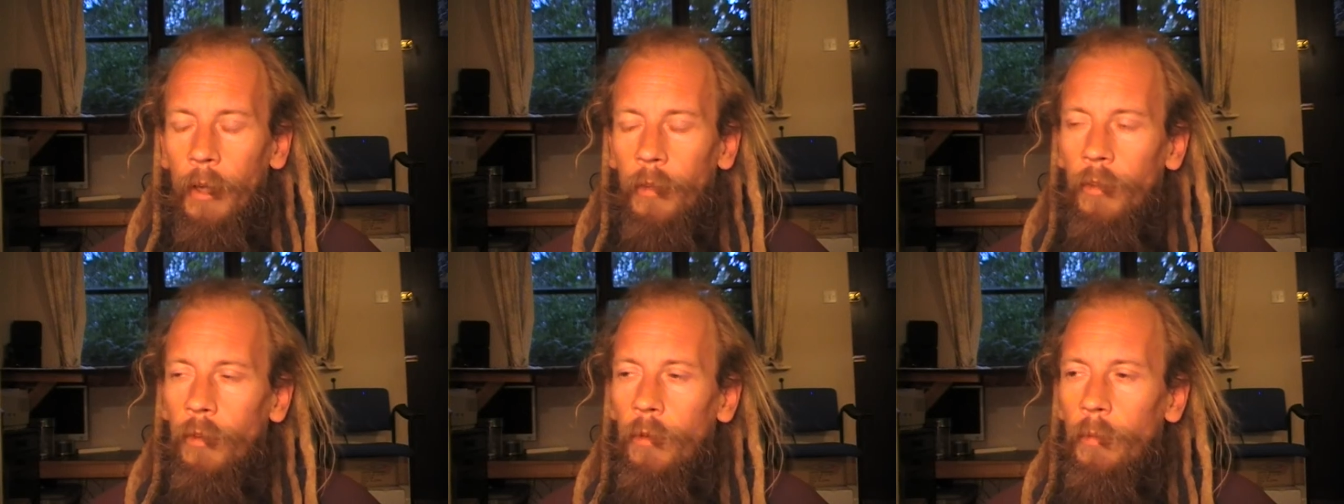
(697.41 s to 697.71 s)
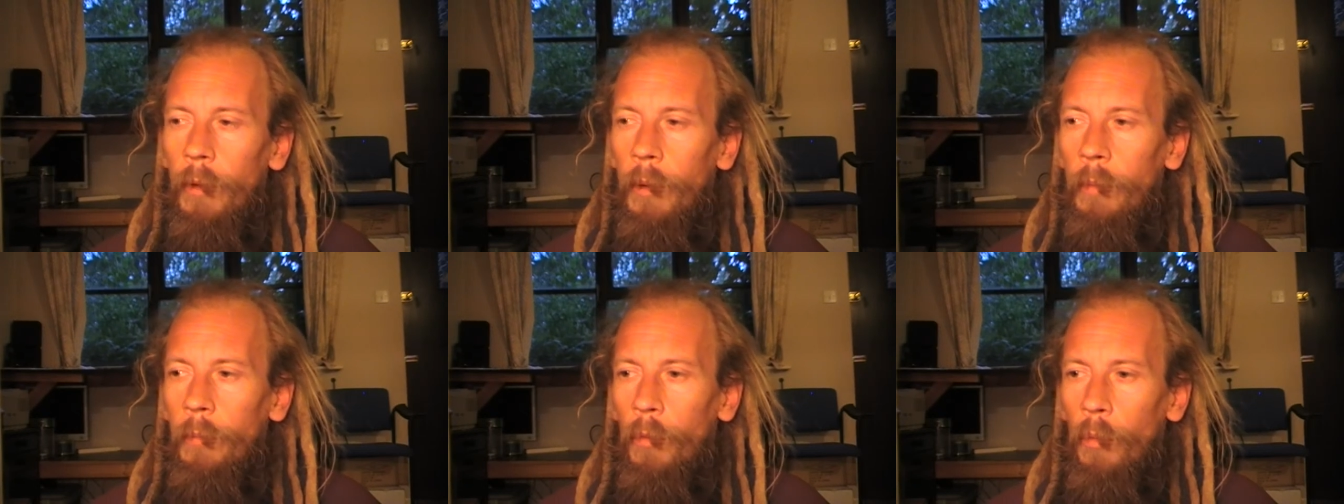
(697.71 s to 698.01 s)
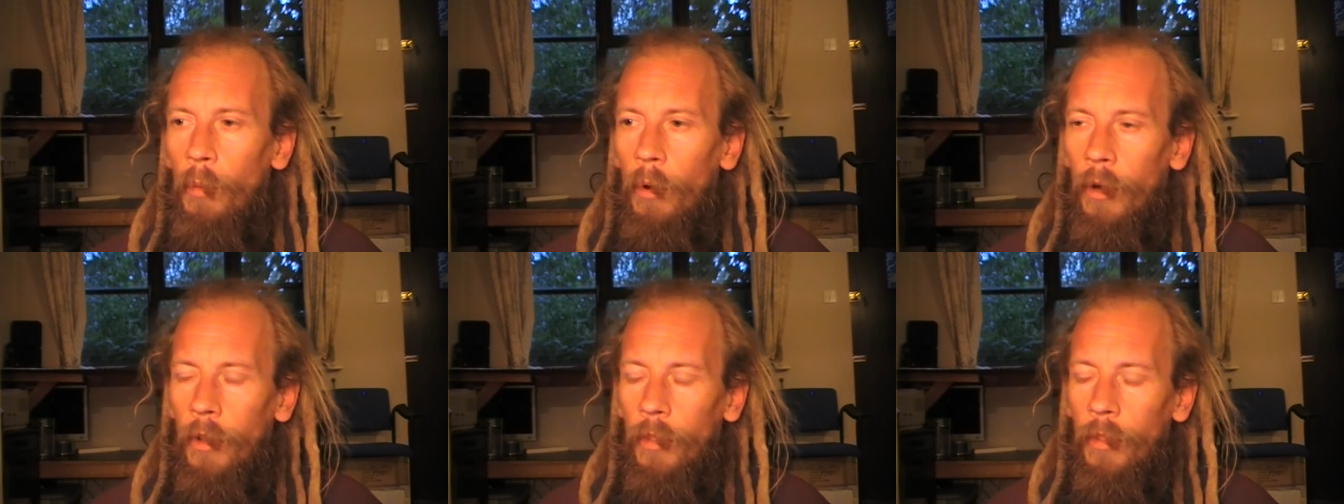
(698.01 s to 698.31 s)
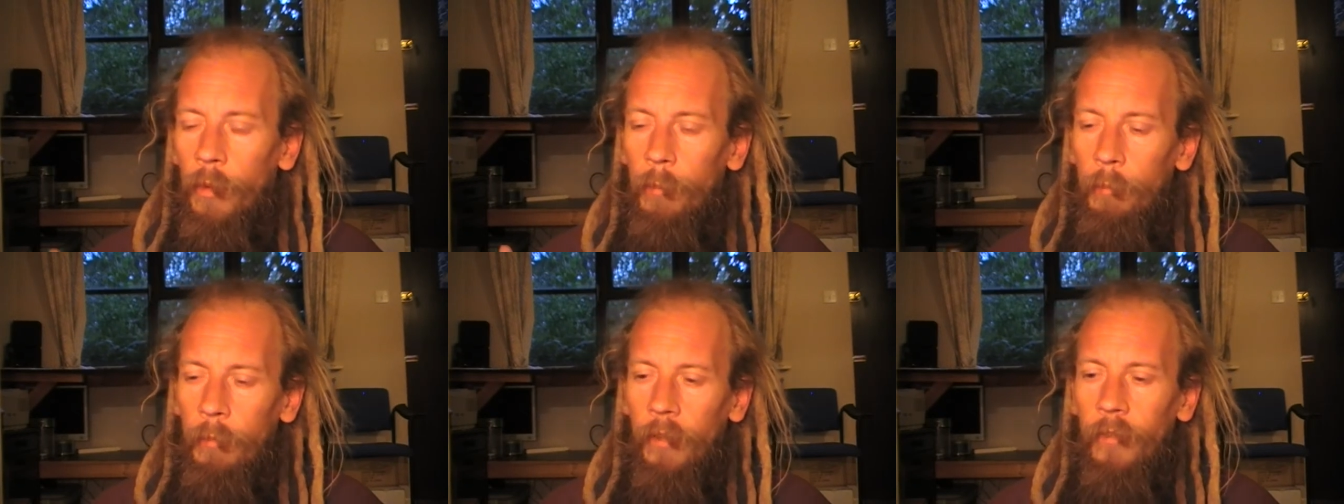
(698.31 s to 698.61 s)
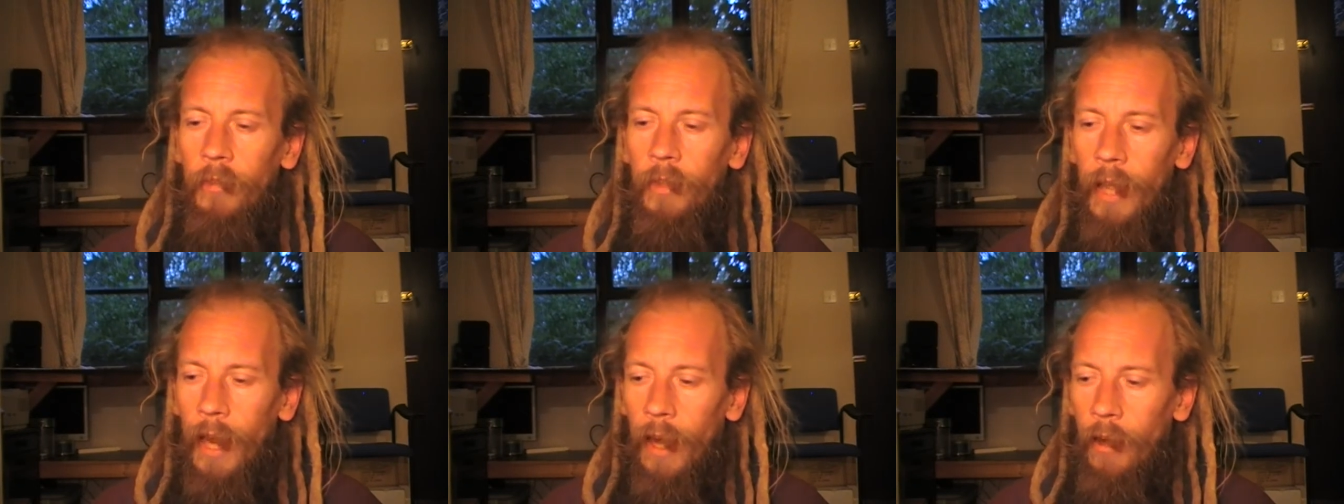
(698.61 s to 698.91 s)
I do remember one of the
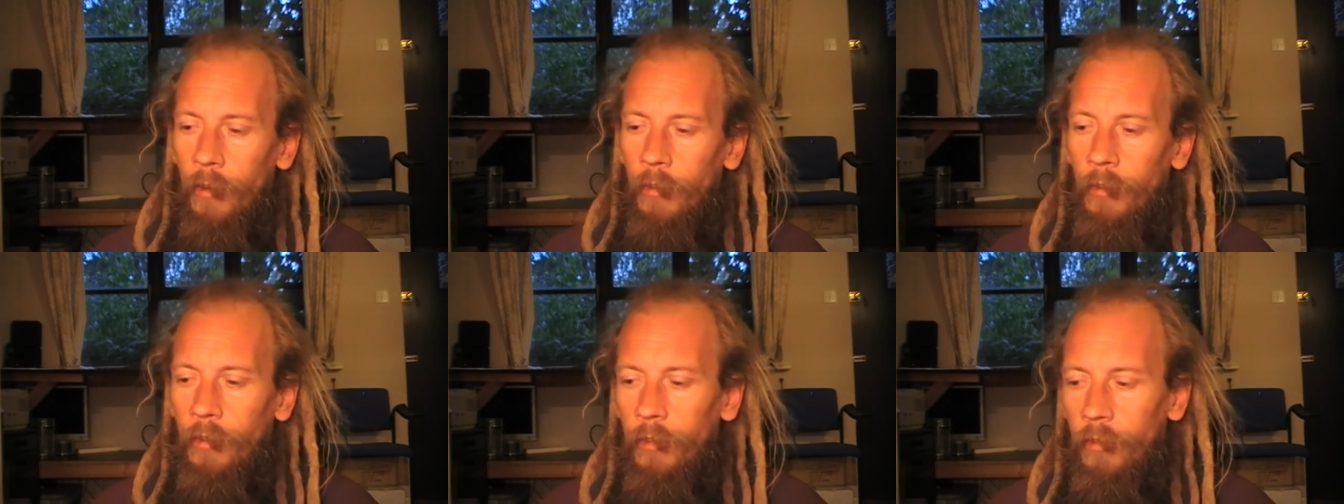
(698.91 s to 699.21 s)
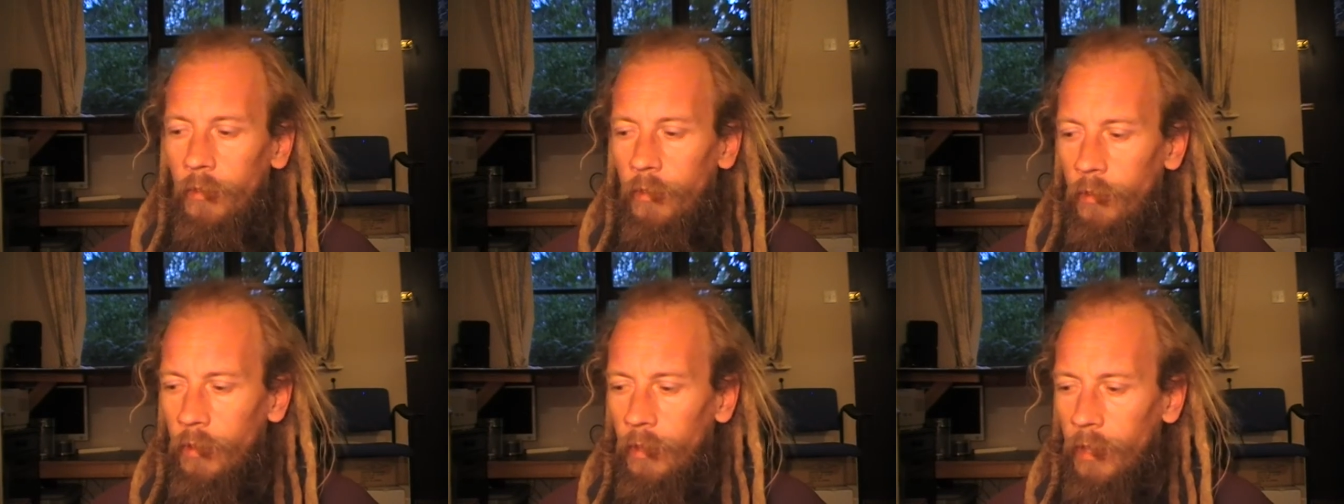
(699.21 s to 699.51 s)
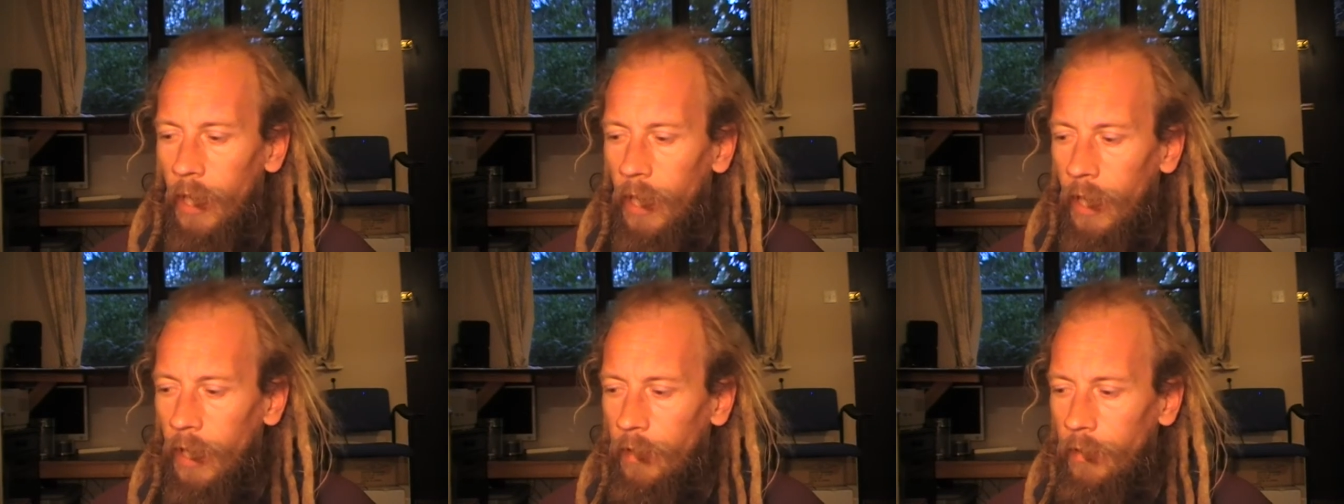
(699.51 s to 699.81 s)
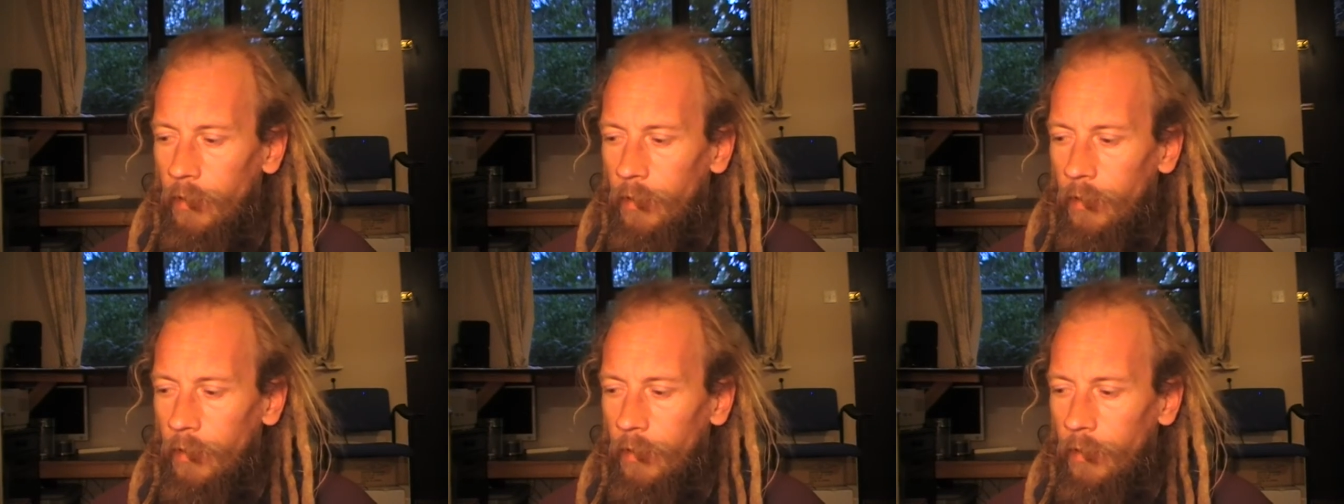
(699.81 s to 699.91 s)
miscarriages she had,